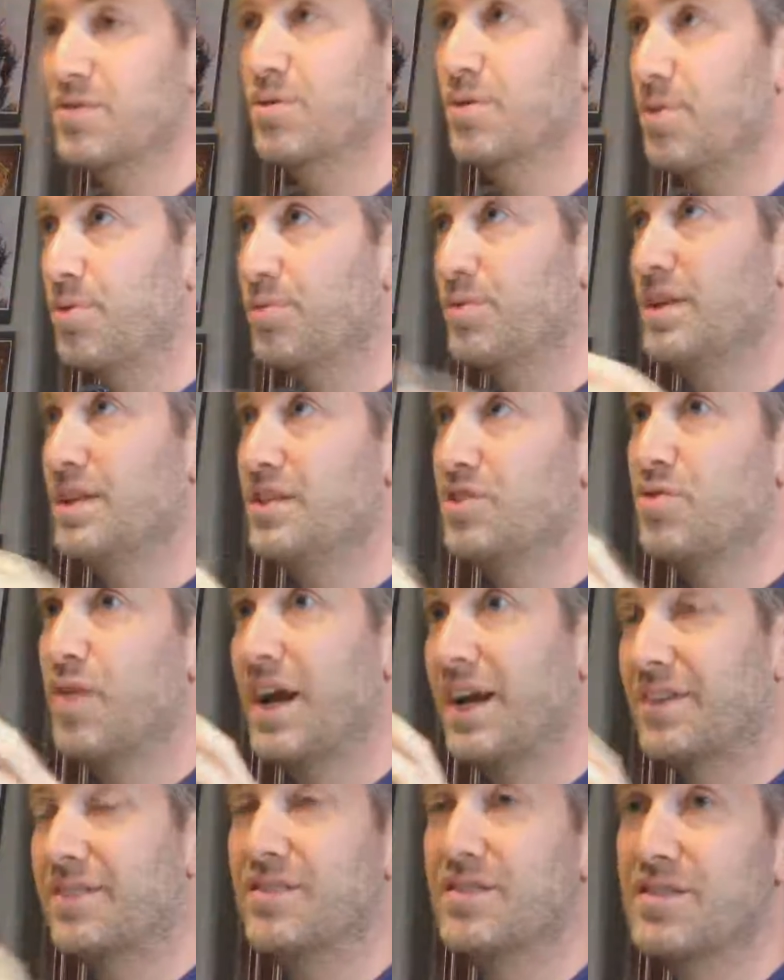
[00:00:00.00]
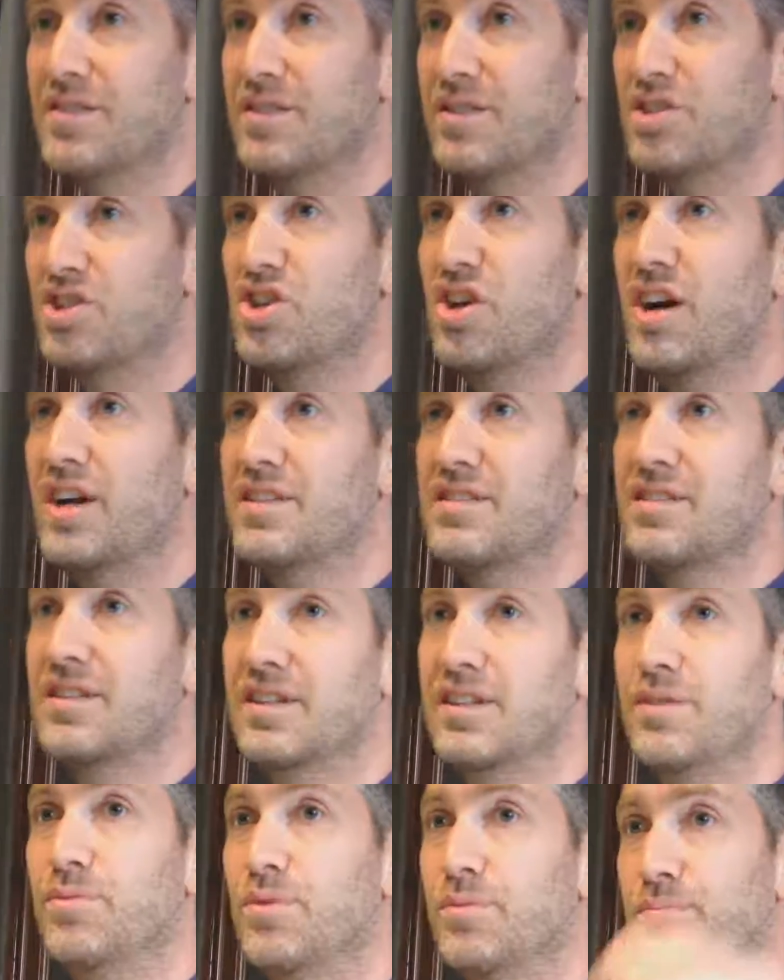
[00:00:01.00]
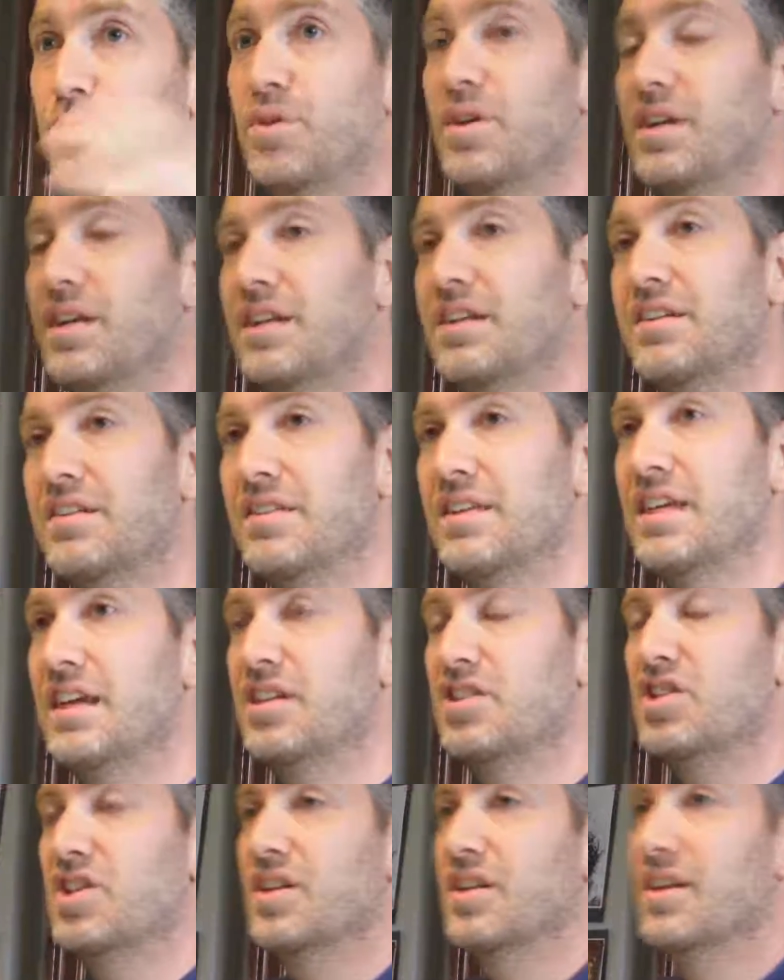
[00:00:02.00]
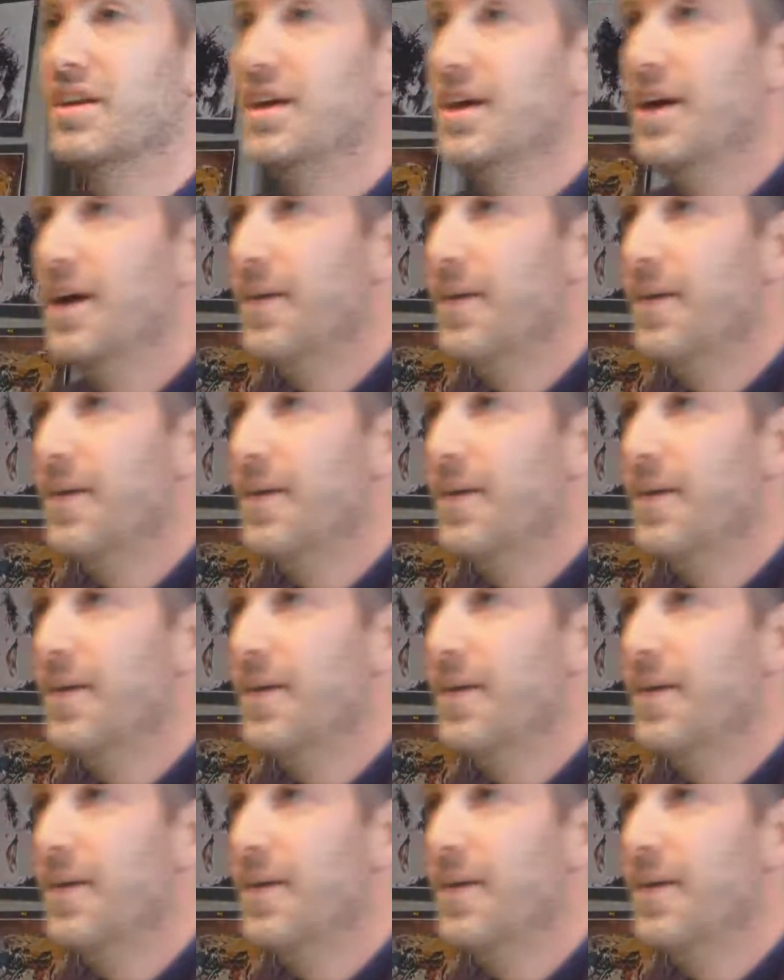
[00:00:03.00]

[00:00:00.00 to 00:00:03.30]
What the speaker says: sort of 3D tracked the shots that he would put into the engine.